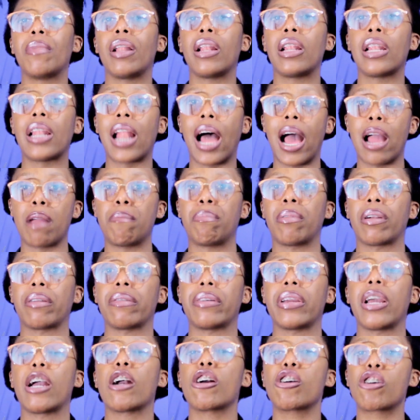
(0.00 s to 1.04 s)

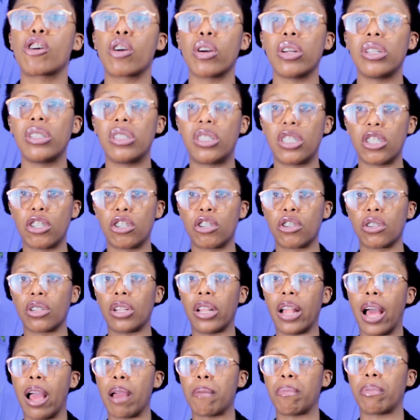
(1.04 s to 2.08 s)
library, a good digital
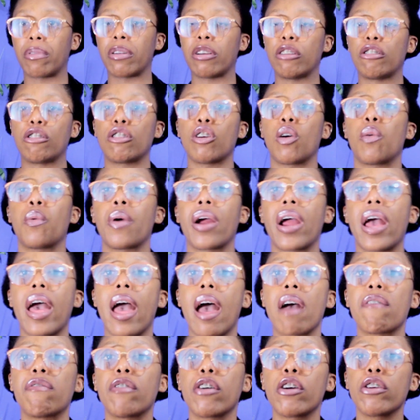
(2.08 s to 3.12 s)
library. So
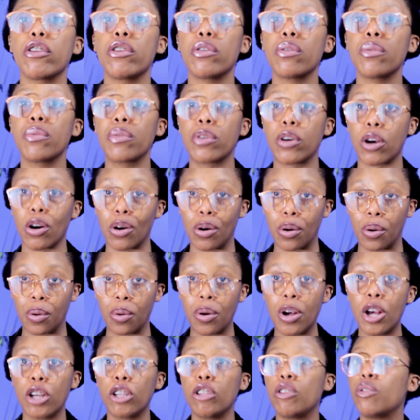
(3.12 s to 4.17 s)
wherever you
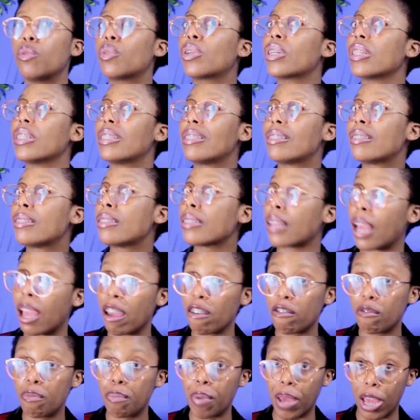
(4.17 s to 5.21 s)
go, you can
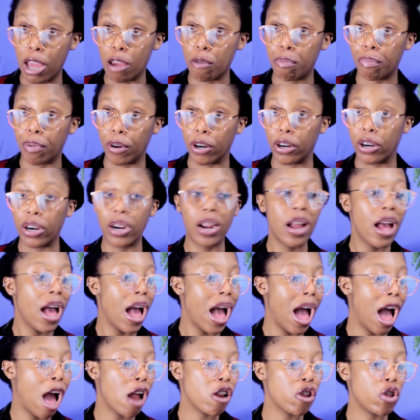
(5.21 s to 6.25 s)
save paper
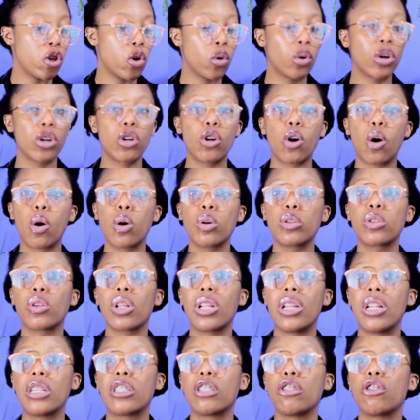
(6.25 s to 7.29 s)
and you can
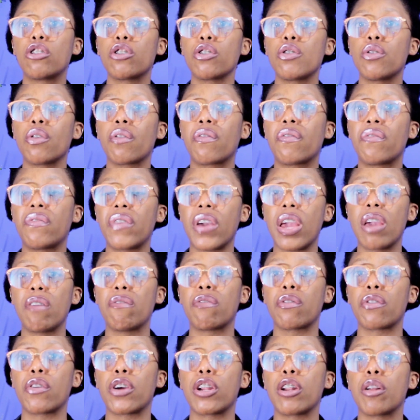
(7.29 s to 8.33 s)
also listen to your
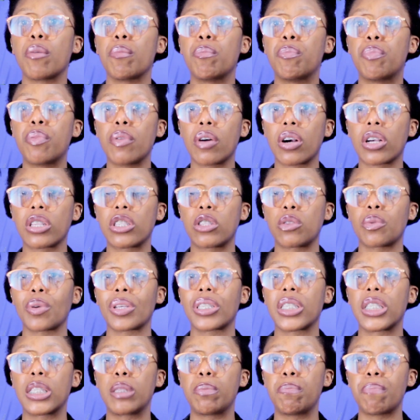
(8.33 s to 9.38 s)
favorite books to
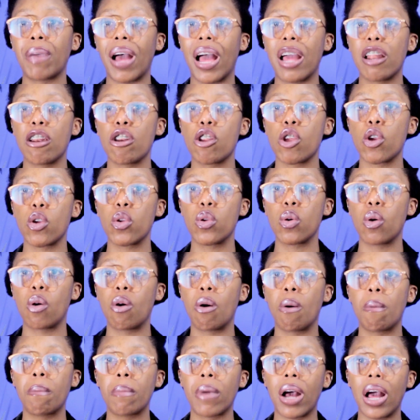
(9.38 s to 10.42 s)
expand
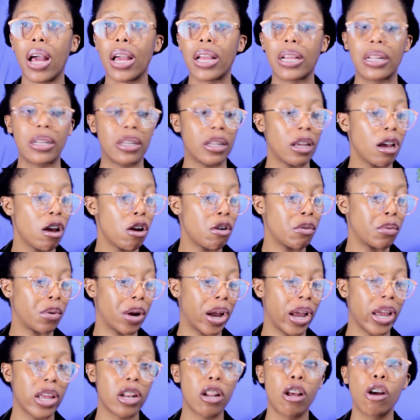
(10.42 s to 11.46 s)
your mind,
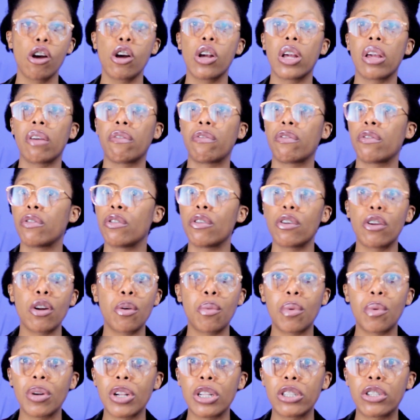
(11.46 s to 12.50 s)
right? If you
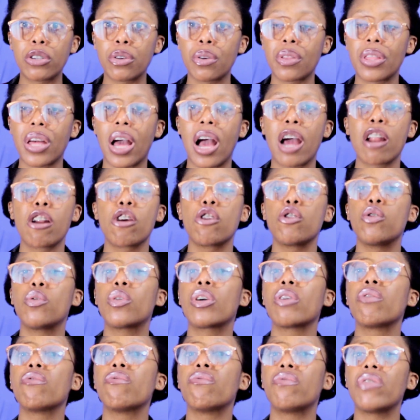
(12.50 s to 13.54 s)
don't want to do that, you
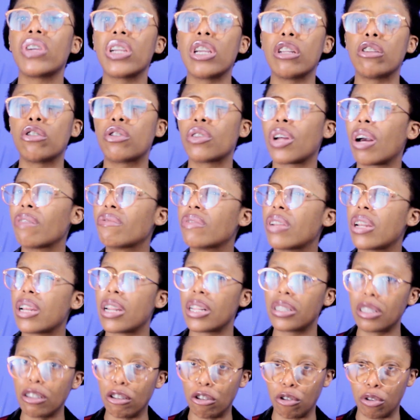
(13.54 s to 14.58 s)
can read. You don't have to
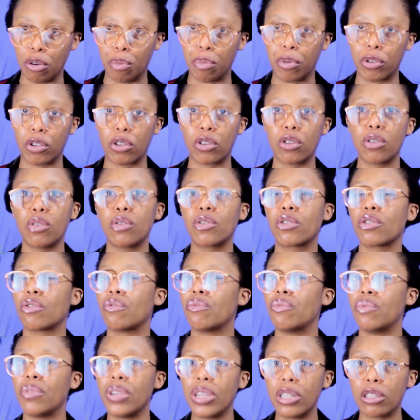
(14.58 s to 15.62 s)
listen to a book. You can also
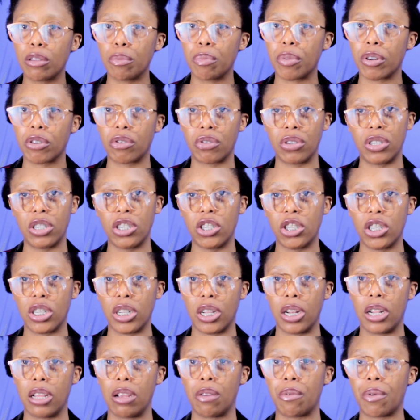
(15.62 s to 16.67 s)
read the book
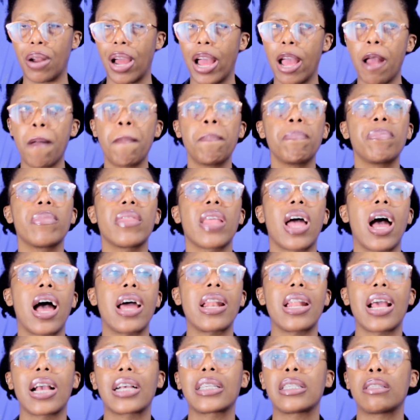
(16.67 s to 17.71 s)
traditionally, right?
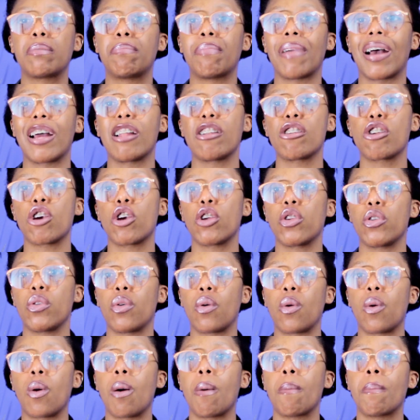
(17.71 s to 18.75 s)
And expand
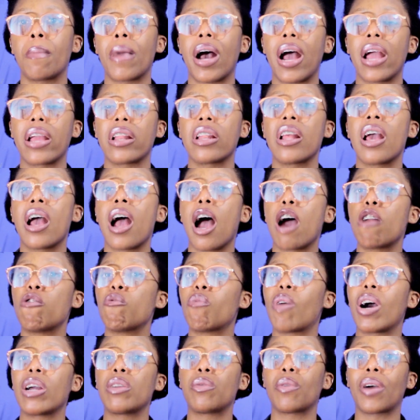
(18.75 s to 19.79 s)
your mind.
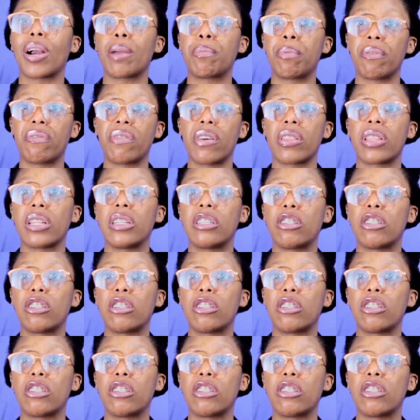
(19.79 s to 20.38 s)
And why do I prefer the